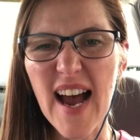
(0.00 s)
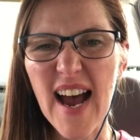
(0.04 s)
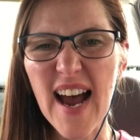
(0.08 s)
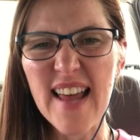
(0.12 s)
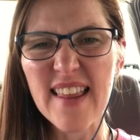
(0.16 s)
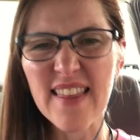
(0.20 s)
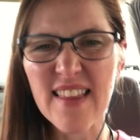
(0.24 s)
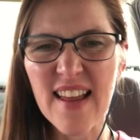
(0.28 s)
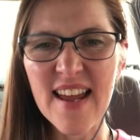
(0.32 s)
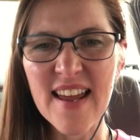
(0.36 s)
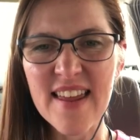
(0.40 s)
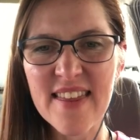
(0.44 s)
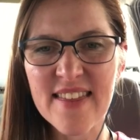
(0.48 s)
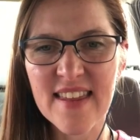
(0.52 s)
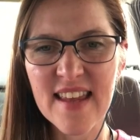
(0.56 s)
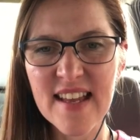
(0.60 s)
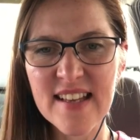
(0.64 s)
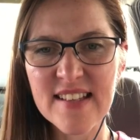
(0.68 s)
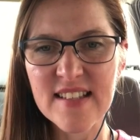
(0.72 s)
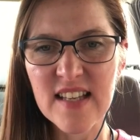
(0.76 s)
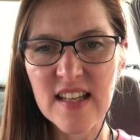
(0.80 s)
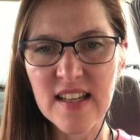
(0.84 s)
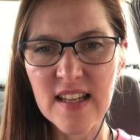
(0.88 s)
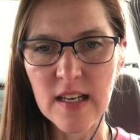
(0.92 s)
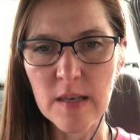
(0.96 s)
I like
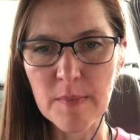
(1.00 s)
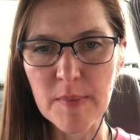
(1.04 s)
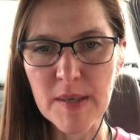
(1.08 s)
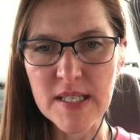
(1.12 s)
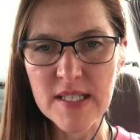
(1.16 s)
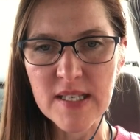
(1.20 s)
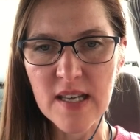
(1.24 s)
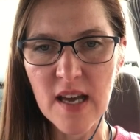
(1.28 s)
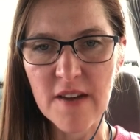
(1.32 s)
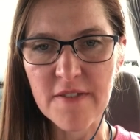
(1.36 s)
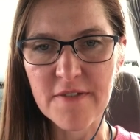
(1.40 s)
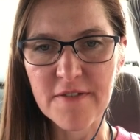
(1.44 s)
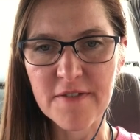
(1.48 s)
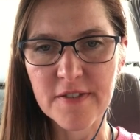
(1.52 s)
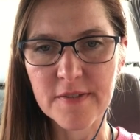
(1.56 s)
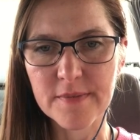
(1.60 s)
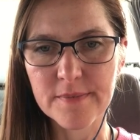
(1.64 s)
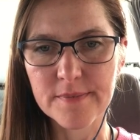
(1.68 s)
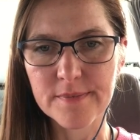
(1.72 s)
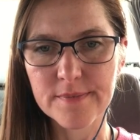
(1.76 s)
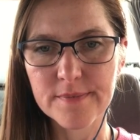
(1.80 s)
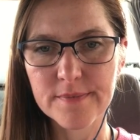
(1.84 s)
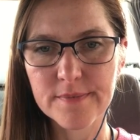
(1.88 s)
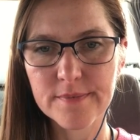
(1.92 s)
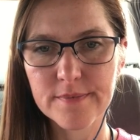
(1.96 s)
things a little bit tough.
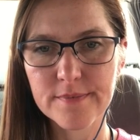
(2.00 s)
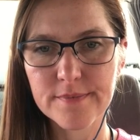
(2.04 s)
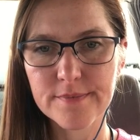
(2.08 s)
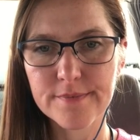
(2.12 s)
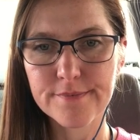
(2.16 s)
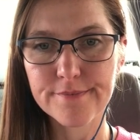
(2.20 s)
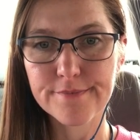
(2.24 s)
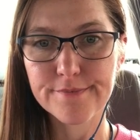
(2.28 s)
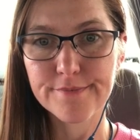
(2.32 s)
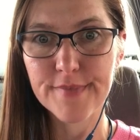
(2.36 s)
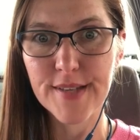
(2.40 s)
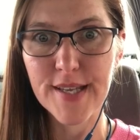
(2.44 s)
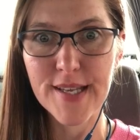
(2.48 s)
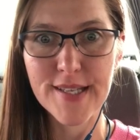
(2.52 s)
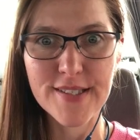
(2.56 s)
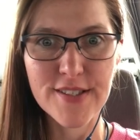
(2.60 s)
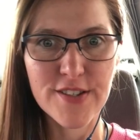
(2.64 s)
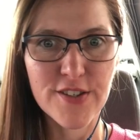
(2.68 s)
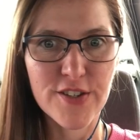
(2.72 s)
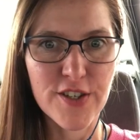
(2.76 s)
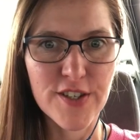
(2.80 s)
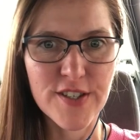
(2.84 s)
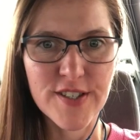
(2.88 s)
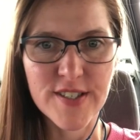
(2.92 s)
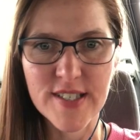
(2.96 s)

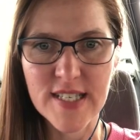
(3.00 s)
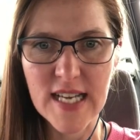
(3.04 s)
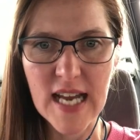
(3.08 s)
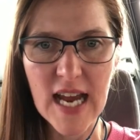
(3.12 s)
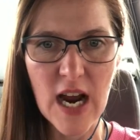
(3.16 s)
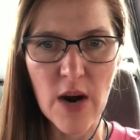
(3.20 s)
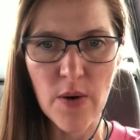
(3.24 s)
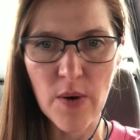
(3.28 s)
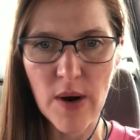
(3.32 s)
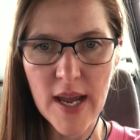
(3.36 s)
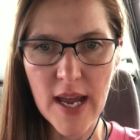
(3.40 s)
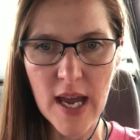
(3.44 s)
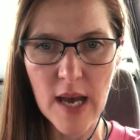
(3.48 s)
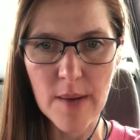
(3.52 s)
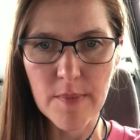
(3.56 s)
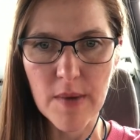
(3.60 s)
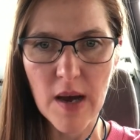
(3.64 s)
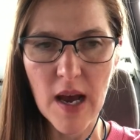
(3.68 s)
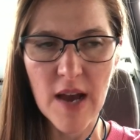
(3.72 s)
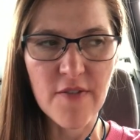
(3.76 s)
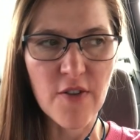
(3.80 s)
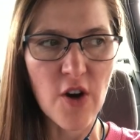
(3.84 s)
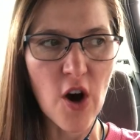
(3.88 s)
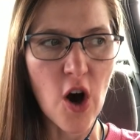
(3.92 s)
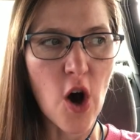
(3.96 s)
It's just how I am.
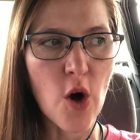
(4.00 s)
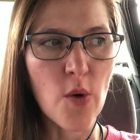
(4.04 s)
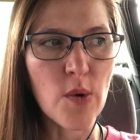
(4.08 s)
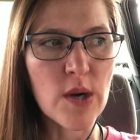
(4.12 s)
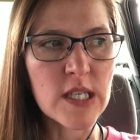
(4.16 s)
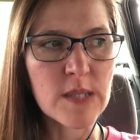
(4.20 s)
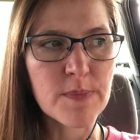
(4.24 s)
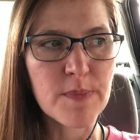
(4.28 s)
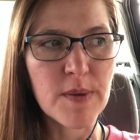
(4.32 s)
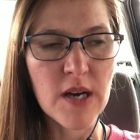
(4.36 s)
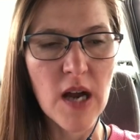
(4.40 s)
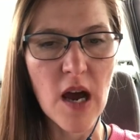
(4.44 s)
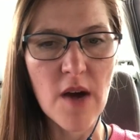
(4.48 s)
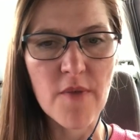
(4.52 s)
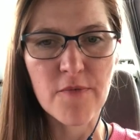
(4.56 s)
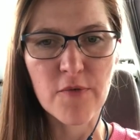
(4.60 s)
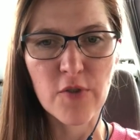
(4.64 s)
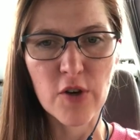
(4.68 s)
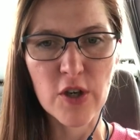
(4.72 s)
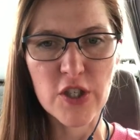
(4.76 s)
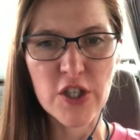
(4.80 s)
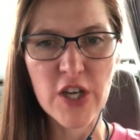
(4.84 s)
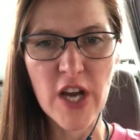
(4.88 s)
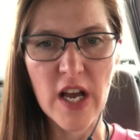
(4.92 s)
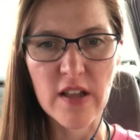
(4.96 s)
I've always been up
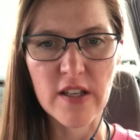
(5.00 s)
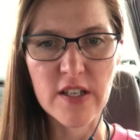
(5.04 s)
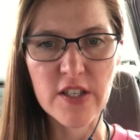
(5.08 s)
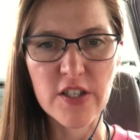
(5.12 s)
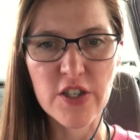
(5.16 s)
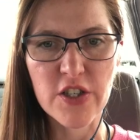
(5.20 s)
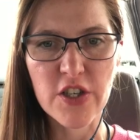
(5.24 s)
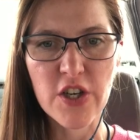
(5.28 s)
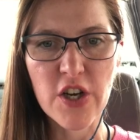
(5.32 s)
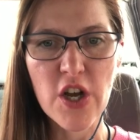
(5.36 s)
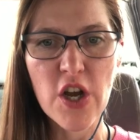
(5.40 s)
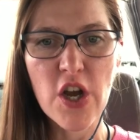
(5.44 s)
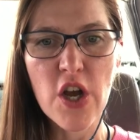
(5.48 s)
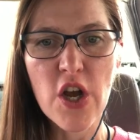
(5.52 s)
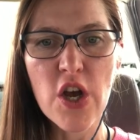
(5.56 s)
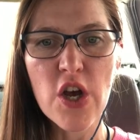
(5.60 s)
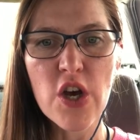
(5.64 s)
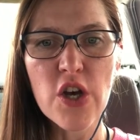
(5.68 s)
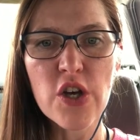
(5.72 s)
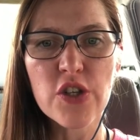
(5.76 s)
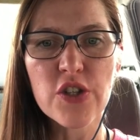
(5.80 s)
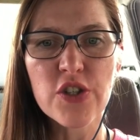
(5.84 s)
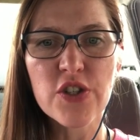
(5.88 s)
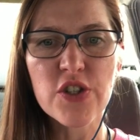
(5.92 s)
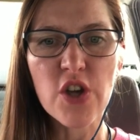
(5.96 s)
for a challenge.
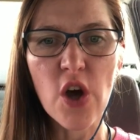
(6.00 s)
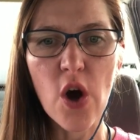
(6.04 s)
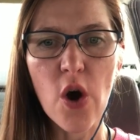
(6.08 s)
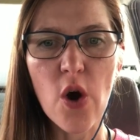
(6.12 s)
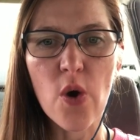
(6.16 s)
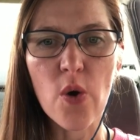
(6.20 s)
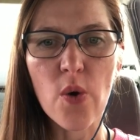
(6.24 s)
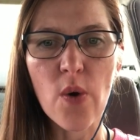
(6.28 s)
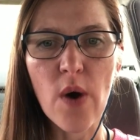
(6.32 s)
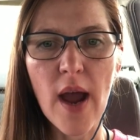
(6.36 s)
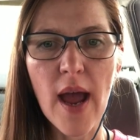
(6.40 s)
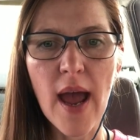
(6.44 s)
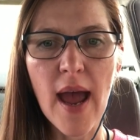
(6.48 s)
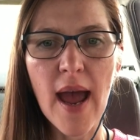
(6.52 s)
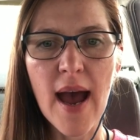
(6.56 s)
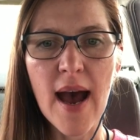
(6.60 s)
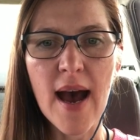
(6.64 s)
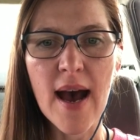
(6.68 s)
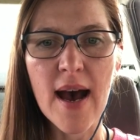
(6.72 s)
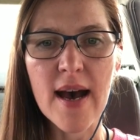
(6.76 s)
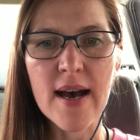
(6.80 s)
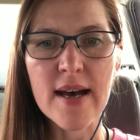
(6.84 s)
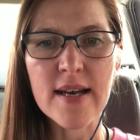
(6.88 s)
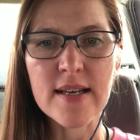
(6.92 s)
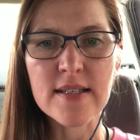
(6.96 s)
So
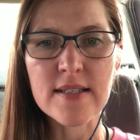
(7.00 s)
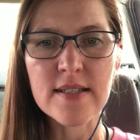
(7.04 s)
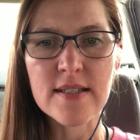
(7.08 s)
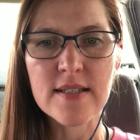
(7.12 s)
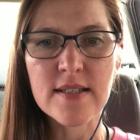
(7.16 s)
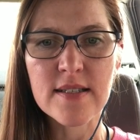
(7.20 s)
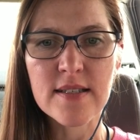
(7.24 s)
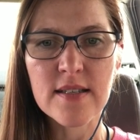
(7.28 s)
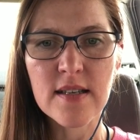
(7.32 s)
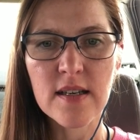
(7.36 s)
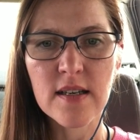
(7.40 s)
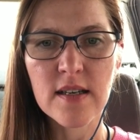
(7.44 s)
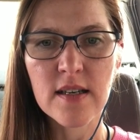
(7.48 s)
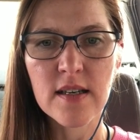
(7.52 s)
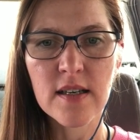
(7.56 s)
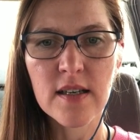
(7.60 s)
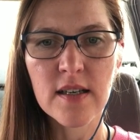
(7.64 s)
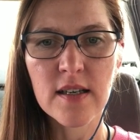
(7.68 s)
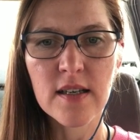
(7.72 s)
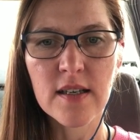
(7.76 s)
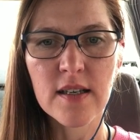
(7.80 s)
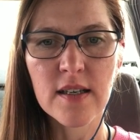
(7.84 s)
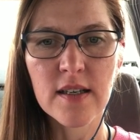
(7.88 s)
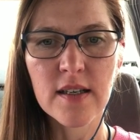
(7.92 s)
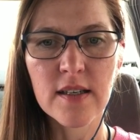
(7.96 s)
as
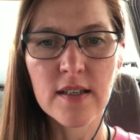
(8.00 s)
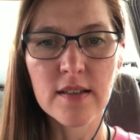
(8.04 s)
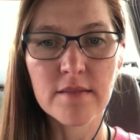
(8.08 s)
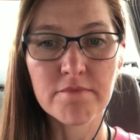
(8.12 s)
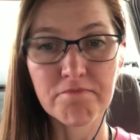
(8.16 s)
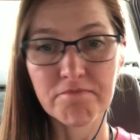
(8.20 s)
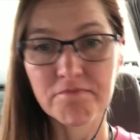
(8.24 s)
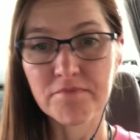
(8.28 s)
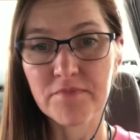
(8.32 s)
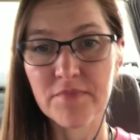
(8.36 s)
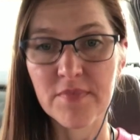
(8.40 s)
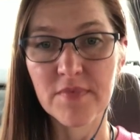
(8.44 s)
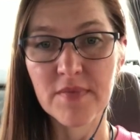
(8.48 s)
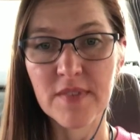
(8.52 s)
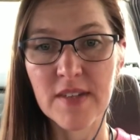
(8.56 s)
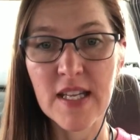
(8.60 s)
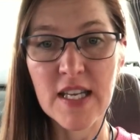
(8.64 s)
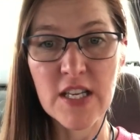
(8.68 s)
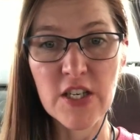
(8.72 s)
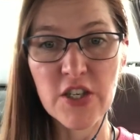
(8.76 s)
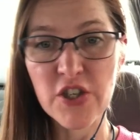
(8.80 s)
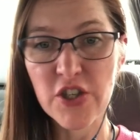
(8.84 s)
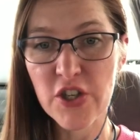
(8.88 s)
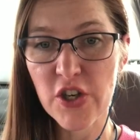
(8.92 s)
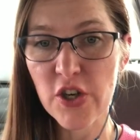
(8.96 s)

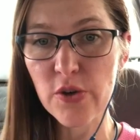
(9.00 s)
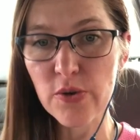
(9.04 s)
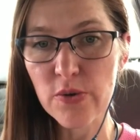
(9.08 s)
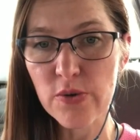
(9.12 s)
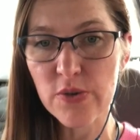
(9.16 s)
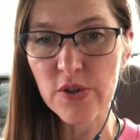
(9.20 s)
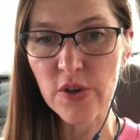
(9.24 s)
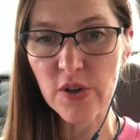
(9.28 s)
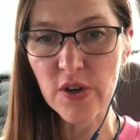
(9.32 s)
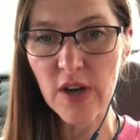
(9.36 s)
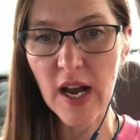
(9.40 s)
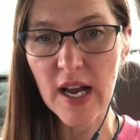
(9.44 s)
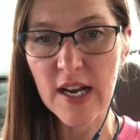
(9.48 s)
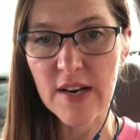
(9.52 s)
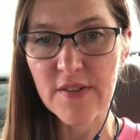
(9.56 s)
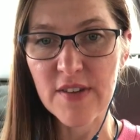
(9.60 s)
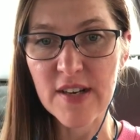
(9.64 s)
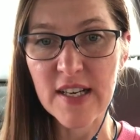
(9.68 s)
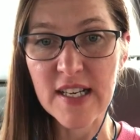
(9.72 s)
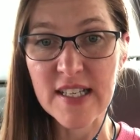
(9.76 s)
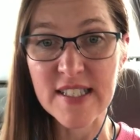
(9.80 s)
these shoes are kind of an